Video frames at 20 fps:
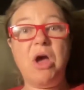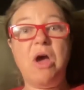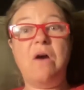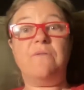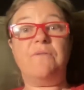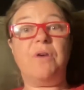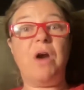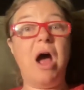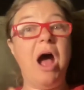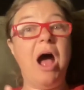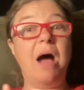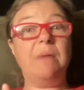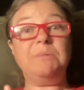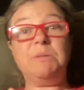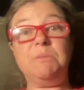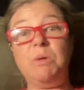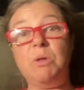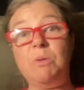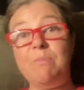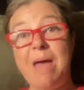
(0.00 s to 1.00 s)
For
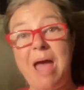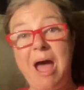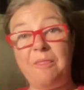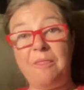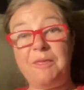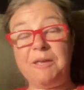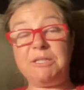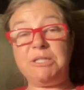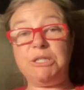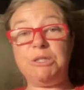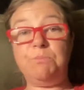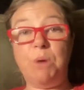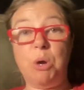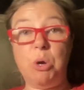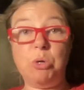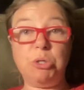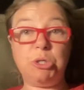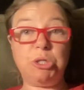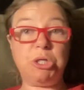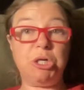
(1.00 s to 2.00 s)
optimal math
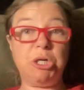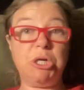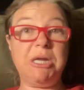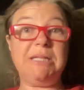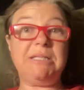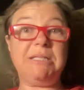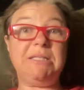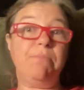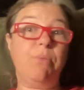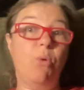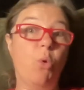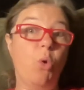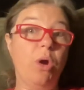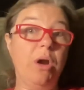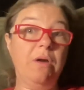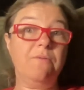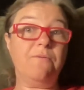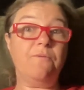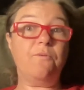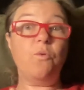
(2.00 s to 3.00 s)
exposure, it's
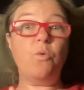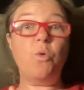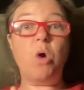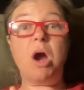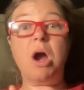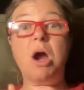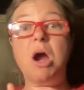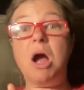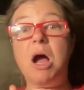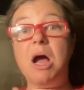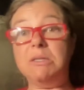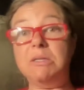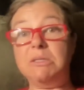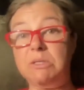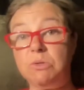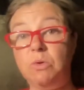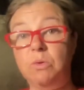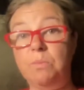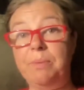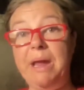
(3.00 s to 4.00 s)
important for
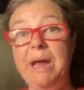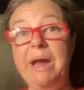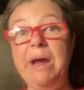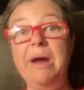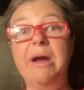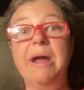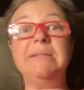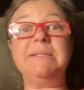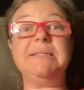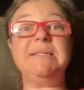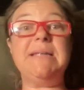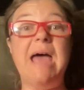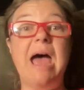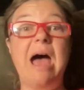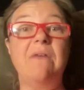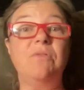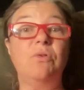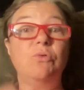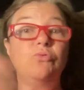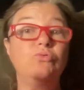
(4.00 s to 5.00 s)
unschool parents to
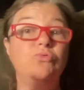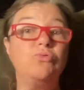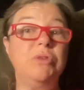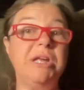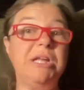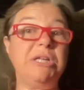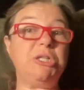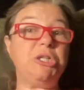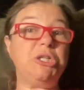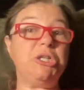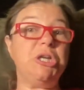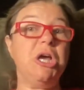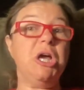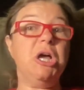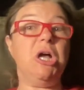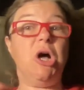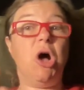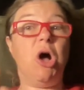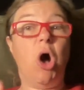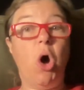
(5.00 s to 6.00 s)
have a rich
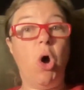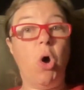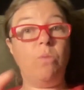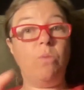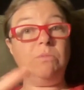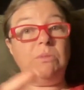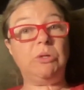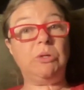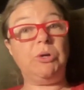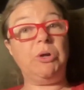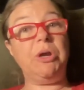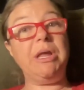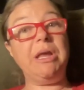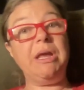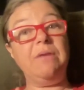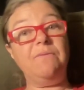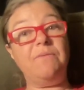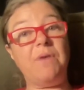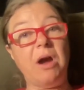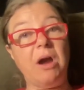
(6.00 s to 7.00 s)
home
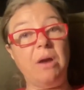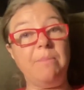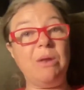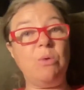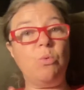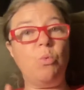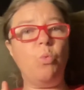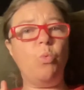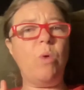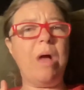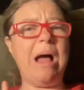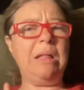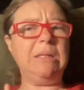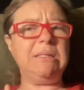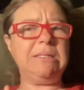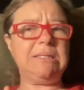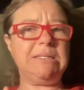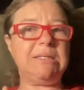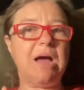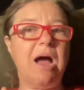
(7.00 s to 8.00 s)
learning environment
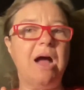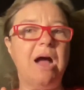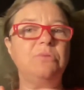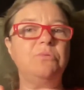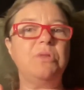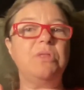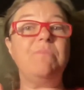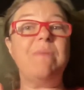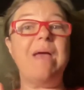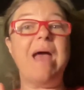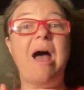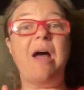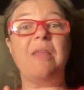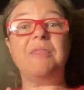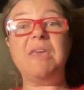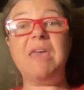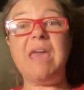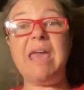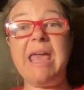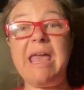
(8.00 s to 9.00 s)
well stocked with math
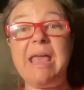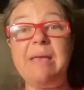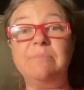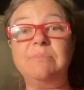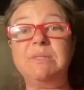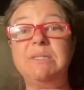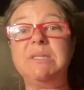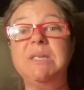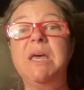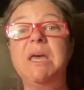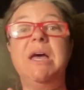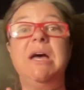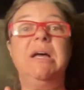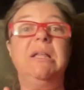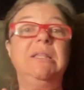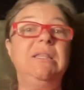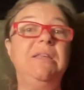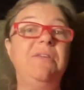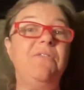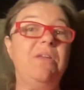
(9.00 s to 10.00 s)
games,
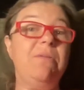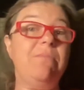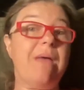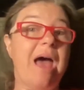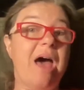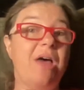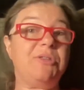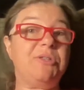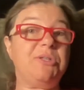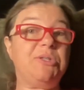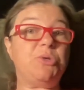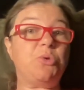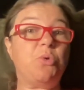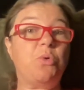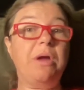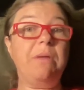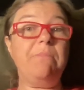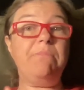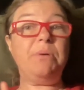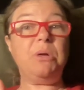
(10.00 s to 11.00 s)
living math
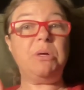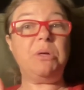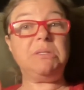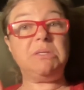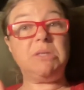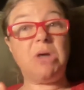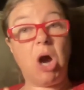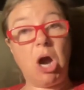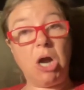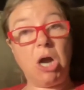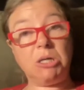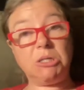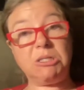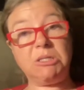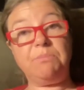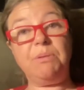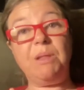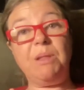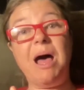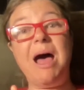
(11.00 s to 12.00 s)
storybooks, art
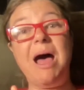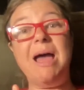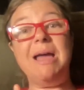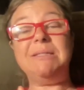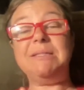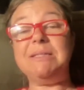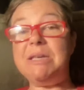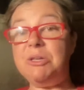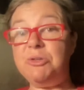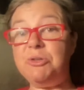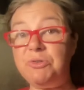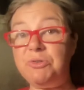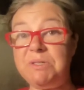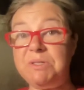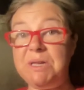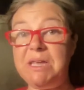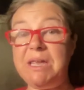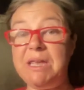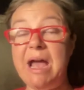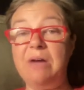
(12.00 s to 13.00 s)
supplies,
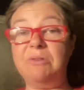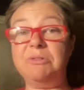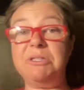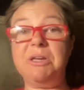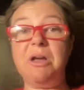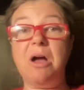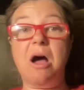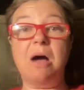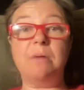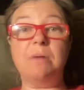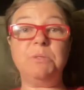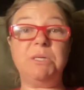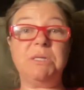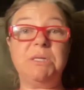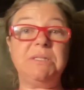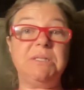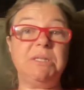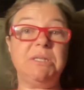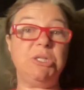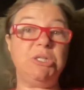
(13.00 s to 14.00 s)
interesting counting
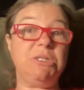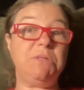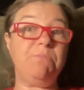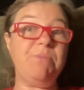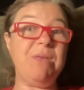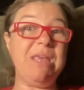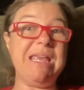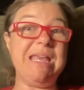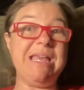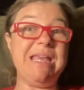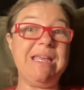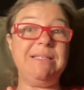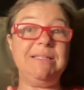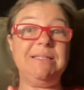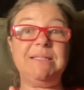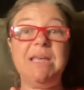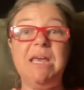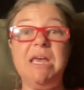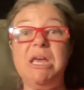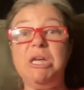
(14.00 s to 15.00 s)
objects such as
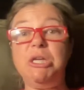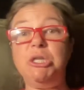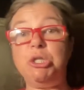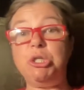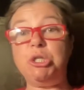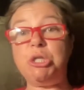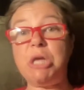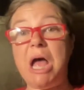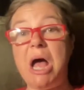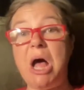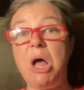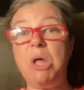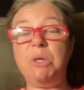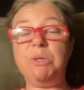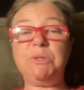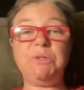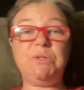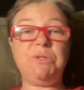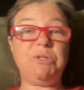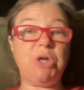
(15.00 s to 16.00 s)
beans,
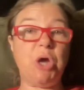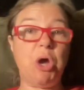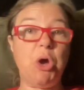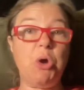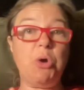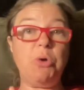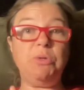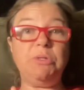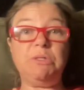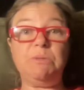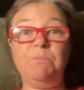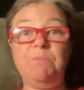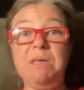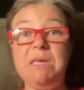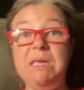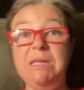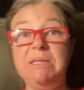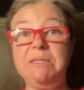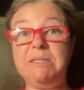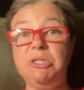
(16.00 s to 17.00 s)
shells, stones,
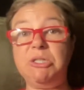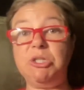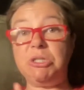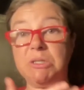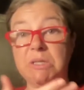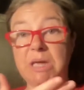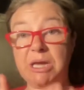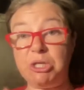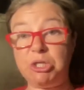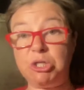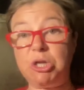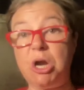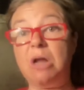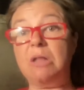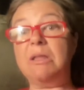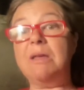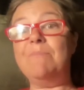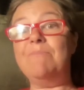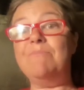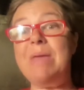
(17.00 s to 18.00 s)
beads, just like
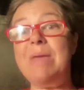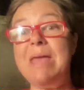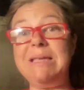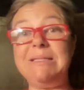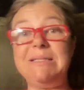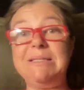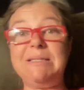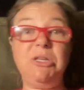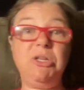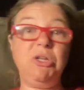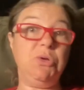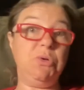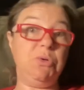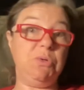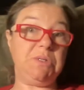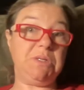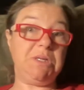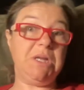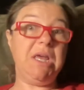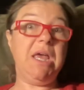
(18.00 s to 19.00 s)
Charlotte Mason
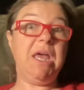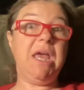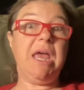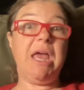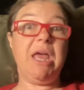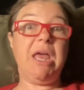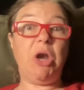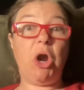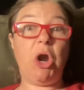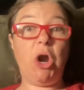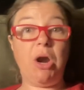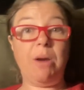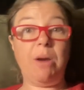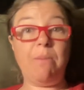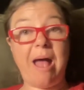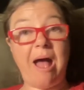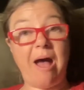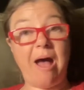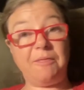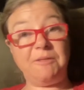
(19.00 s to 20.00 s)
used in her
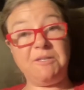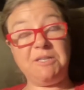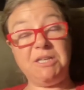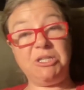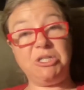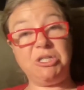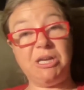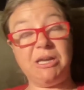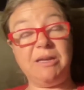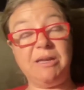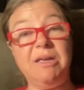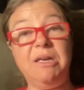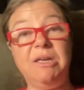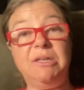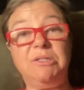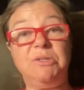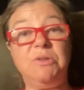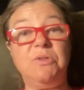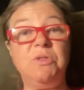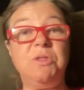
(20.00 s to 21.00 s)
math teaching.
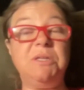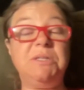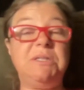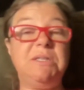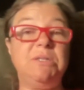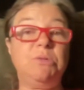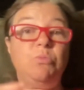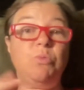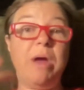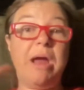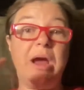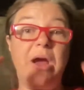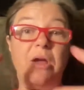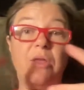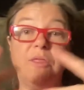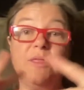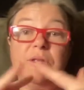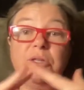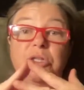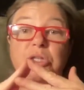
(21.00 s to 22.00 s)
So this is where
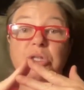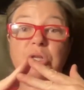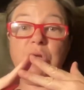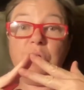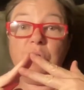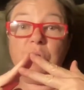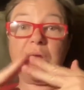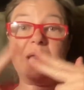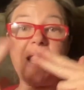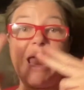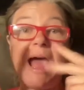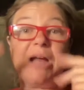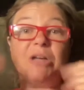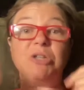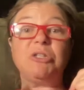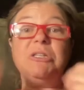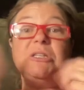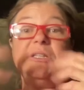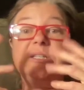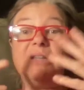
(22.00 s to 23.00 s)
the two can
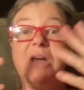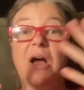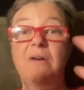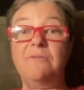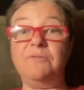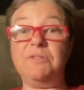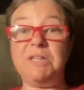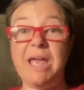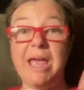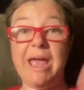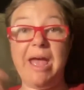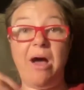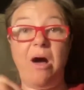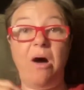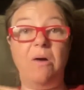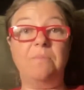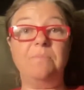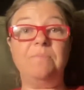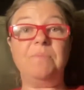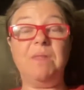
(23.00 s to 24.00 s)
actually
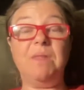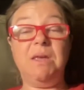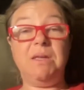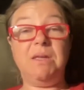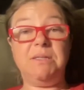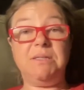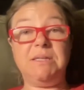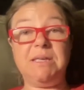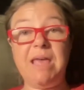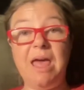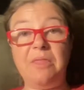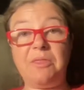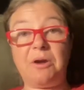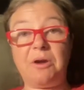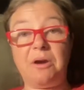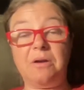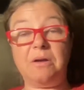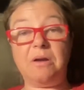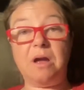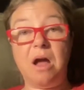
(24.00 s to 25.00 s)
dovetail
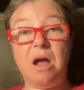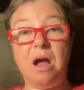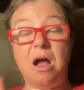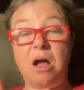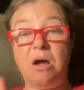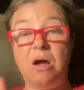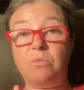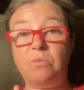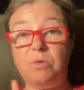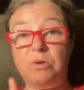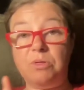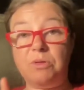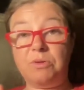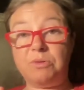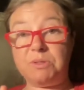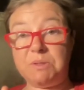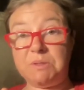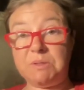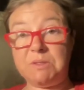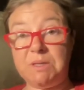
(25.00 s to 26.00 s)
together, uh, where
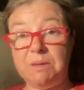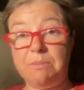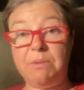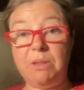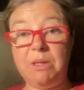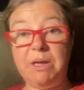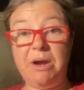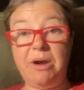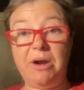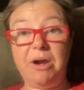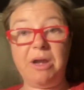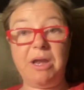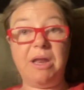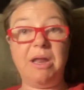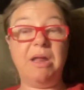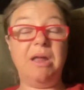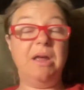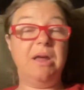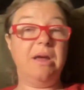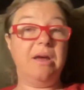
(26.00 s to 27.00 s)
there's a
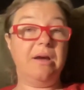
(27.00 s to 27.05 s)
similarity.